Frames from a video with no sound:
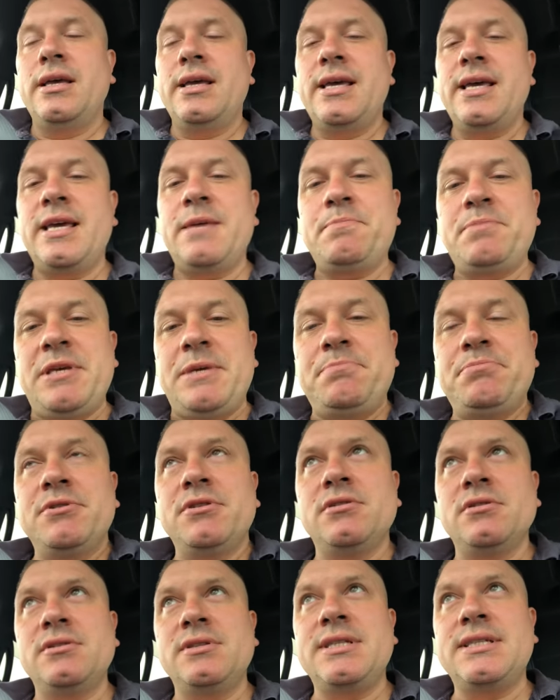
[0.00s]
Hey
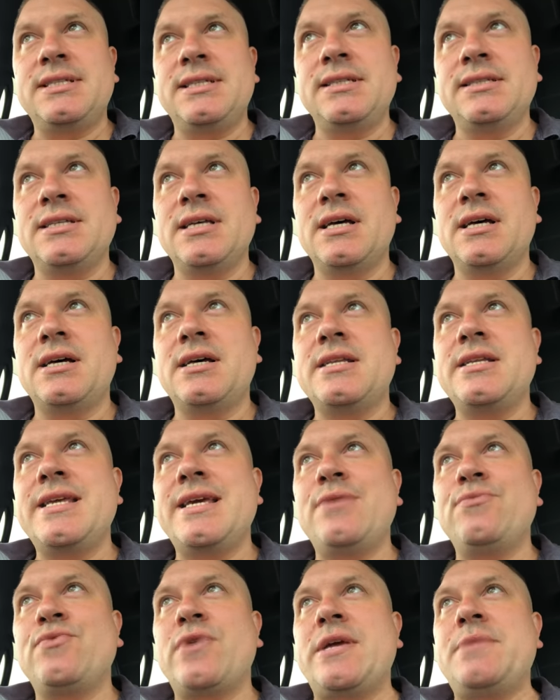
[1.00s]
people, this is uh,
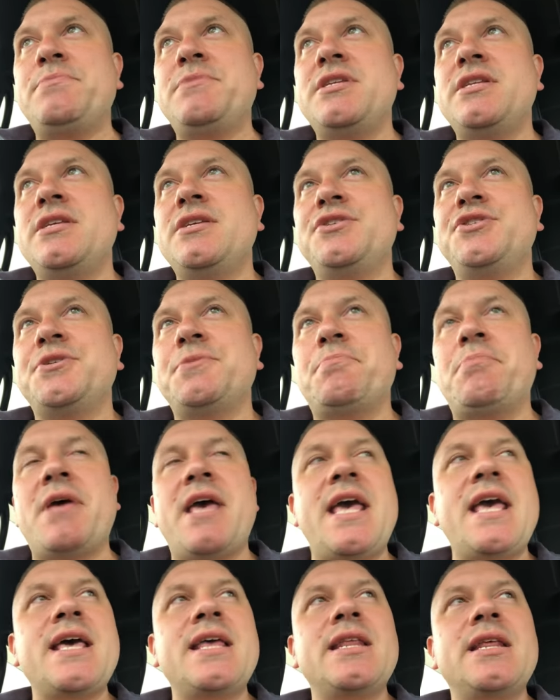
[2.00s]
Nate Raymond in
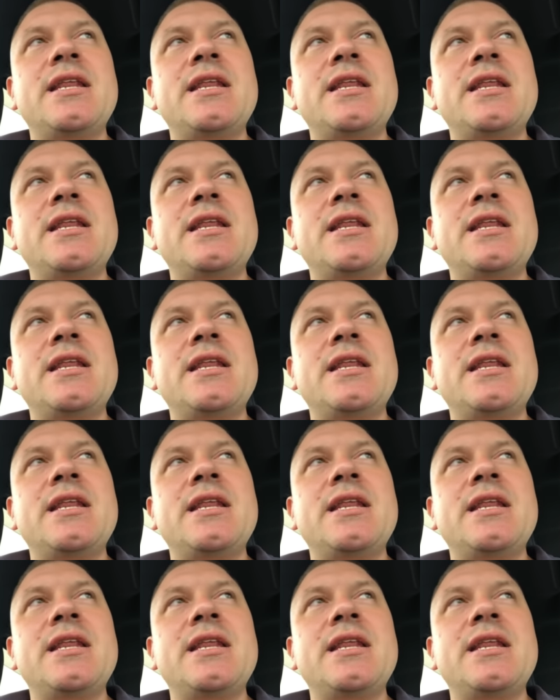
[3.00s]
Japan,